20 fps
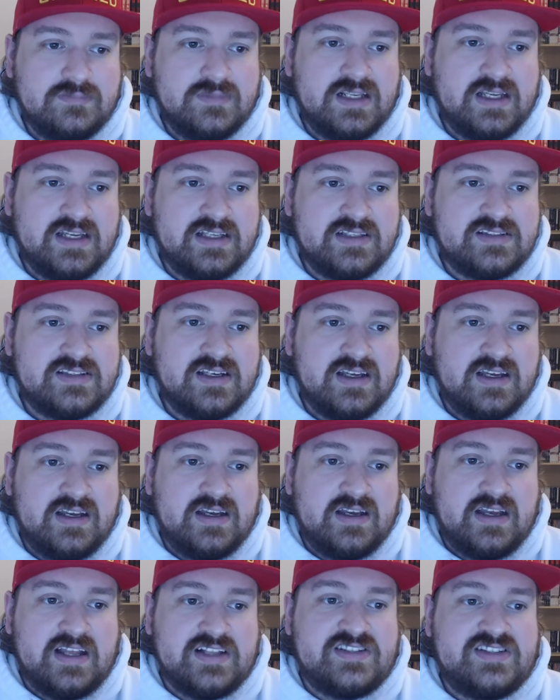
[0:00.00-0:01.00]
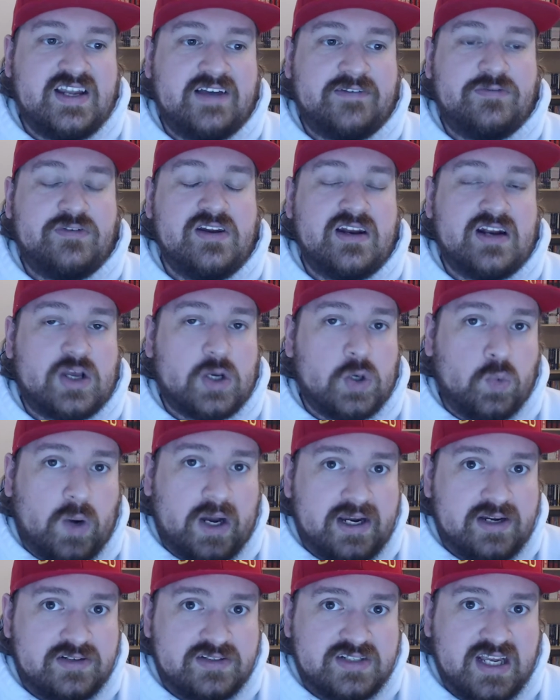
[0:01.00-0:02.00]
it's definitely an
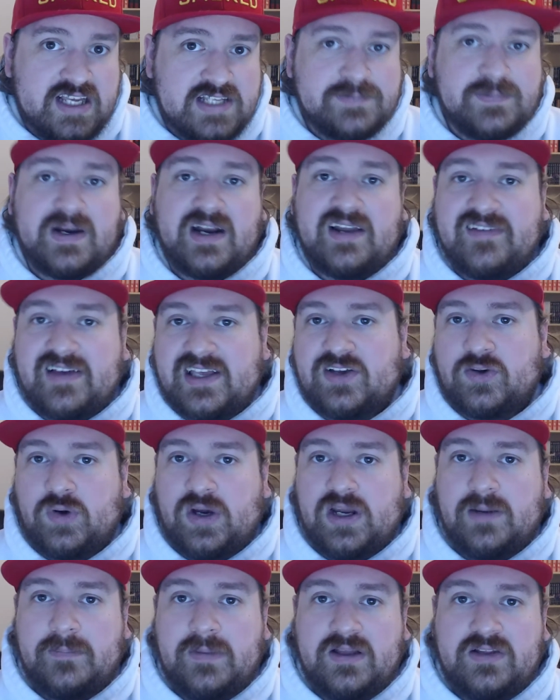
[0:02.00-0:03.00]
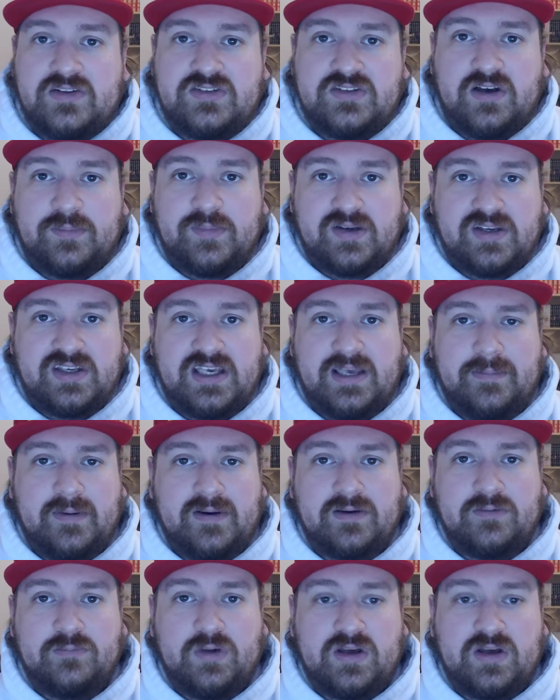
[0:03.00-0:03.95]
acquired taste, but I like it quite a bit. So I'm going to keep on with